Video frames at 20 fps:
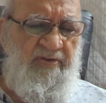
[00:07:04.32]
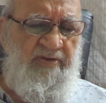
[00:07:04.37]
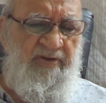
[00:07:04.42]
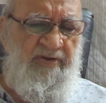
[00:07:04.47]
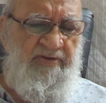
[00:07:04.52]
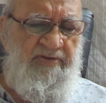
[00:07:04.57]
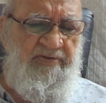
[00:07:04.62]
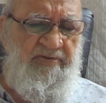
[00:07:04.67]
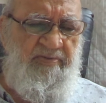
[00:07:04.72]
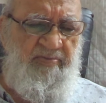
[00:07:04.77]

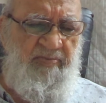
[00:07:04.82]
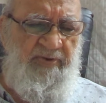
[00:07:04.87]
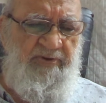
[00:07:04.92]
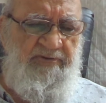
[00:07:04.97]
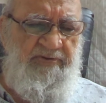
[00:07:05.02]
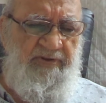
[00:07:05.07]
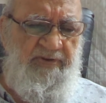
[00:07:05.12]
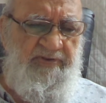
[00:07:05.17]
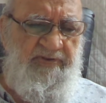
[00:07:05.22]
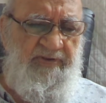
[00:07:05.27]
these
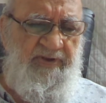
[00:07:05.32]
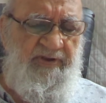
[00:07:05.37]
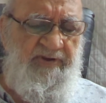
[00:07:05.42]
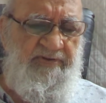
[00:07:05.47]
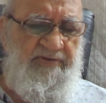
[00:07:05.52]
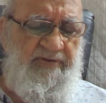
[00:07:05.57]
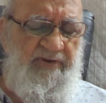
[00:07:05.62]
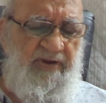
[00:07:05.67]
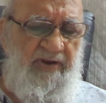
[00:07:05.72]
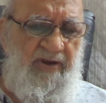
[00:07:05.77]
basic things,
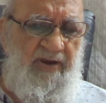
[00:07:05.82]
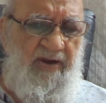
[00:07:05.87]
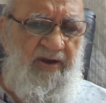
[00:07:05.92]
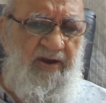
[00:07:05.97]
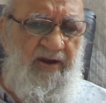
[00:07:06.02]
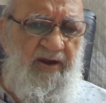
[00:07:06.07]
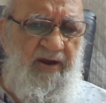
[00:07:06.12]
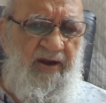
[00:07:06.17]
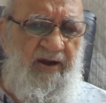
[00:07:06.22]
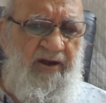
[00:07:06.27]

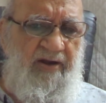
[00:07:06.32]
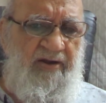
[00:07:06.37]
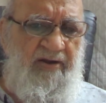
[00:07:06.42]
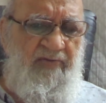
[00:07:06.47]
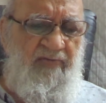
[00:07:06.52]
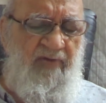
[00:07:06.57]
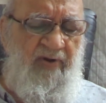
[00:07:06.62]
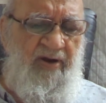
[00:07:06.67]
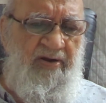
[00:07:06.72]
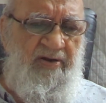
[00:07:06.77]
and
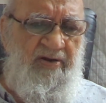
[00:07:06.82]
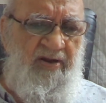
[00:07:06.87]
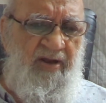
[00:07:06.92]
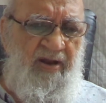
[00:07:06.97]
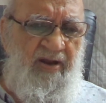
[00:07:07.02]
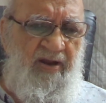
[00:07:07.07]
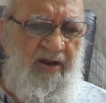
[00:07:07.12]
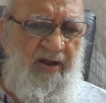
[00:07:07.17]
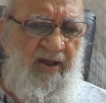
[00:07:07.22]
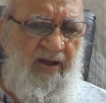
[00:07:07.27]
what
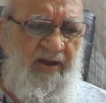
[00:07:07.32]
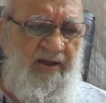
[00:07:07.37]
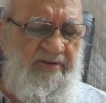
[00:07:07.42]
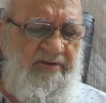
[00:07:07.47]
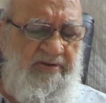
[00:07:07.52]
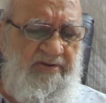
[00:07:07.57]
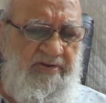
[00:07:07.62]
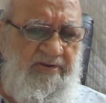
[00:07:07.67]
Allah has